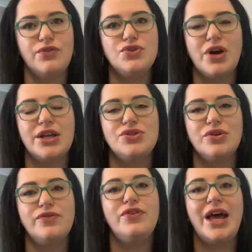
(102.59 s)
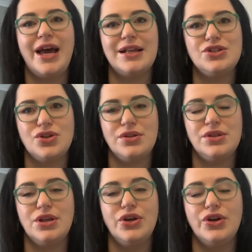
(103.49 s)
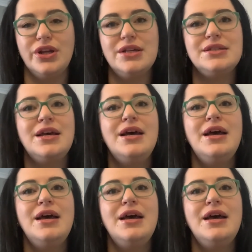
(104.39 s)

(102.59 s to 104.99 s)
we've tried to flag learners.